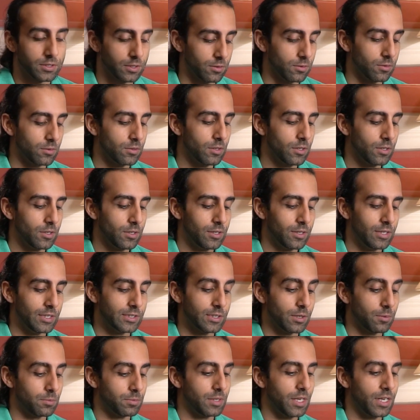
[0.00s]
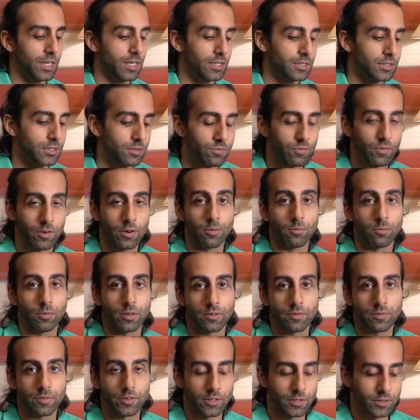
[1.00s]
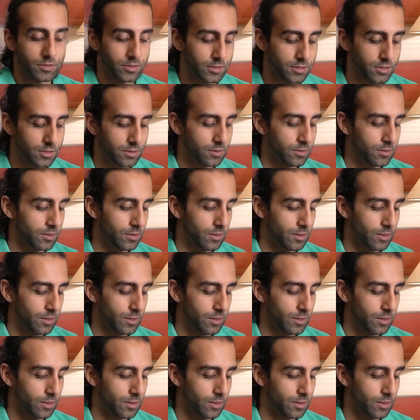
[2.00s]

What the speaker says: So let's update its firmware first.